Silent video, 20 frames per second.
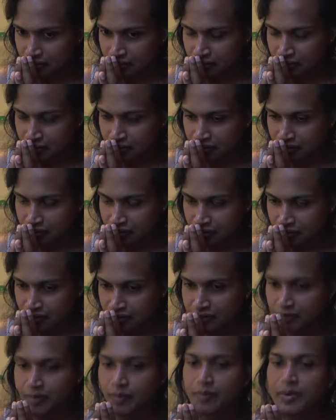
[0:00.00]
I
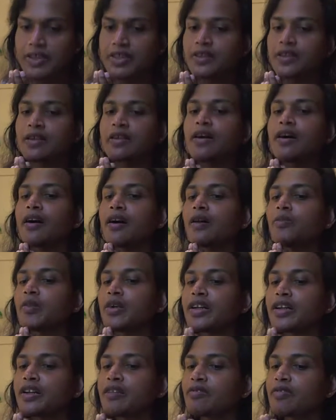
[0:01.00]
think it's my Peace and
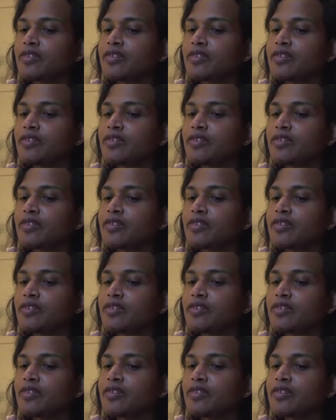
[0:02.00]
Harmony.